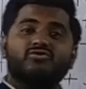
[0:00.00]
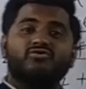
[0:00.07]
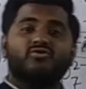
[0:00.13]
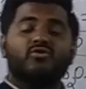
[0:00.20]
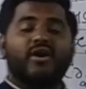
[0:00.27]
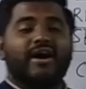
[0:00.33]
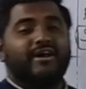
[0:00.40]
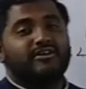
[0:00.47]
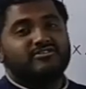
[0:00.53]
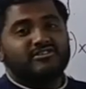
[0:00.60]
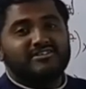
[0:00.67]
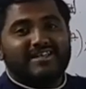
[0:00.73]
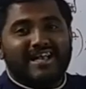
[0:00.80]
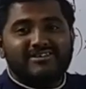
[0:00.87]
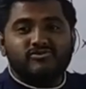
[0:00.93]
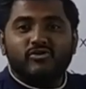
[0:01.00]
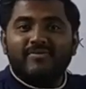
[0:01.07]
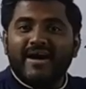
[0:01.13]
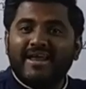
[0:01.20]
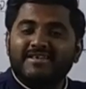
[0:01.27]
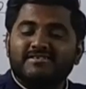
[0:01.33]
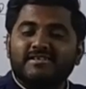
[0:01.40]
So hydrogen is also
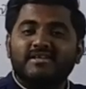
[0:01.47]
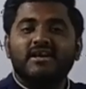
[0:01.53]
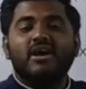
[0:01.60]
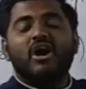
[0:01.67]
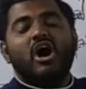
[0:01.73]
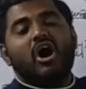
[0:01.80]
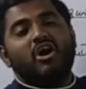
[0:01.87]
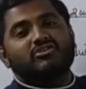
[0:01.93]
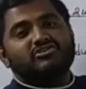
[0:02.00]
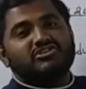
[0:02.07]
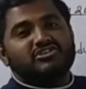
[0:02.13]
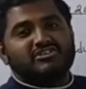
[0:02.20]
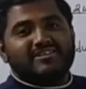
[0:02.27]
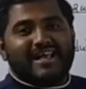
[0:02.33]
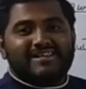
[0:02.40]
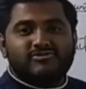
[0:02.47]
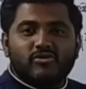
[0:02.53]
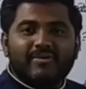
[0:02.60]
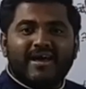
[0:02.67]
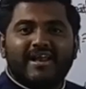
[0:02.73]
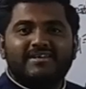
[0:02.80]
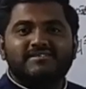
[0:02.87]
balanced, oxygen is
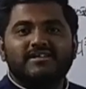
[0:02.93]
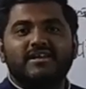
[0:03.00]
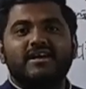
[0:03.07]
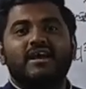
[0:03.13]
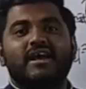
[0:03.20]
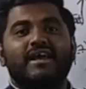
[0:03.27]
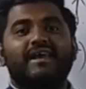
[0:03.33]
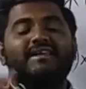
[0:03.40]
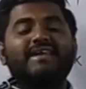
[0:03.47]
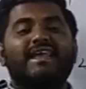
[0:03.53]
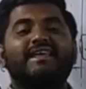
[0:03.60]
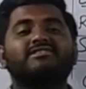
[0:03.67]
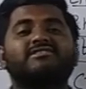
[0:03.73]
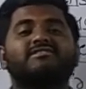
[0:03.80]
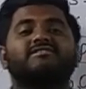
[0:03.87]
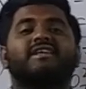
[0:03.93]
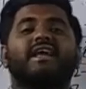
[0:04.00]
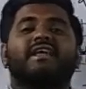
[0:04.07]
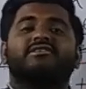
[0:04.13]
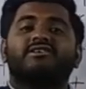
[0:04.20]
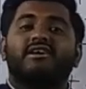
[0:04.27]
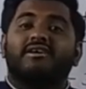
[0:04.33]
also balanced in LHS and
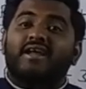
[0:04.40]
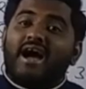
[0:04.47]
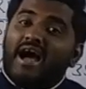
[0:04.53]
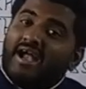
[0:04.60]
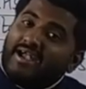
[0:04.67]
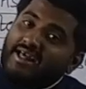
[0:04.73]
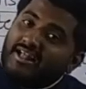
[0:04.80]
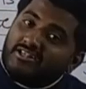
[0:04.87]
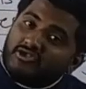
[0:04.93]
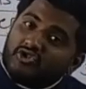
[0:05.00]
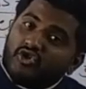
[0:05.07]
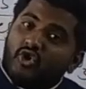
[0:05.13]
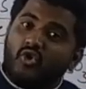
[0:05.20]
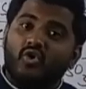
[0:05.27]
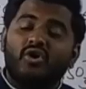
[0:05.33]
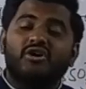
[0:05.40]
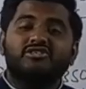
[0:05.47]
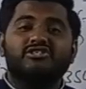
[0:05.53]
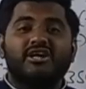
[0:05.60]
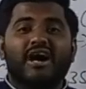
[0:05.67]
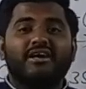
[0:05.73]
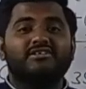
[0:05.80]
RHS, and also
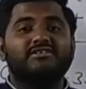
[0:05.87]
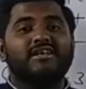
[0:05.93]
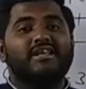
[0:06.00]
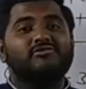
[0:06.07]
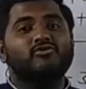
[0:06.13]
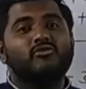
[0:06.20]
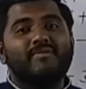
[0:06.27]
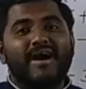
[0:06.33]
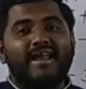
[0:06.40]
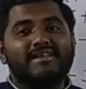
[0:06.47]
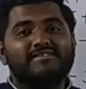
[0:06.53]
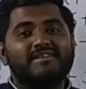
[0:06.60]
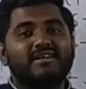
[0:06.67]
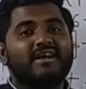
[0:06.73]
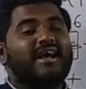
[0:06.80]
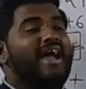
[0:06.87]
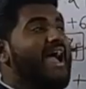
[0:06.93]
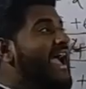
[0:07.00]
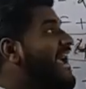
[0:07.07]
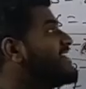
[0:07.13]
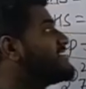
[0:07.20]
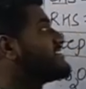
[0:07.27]
charge is also balanced.
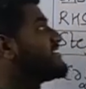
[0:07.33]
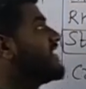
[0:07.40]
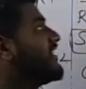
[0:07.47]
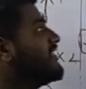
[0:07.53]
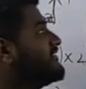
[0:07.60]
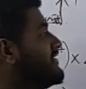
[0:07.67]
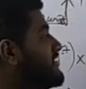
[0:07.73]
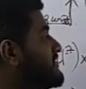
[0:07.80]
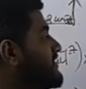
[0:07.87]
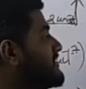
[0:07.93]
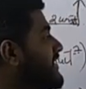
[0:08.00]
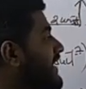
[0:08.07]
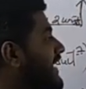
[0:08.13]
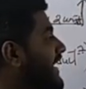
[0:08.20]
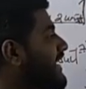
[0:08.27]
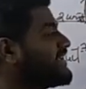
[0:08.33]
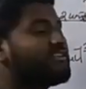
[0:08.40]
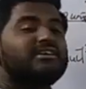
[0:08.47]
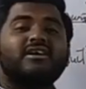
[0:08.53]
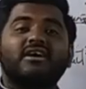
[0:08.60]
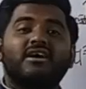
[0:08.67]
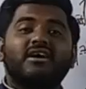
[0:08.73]
Hence this is a correct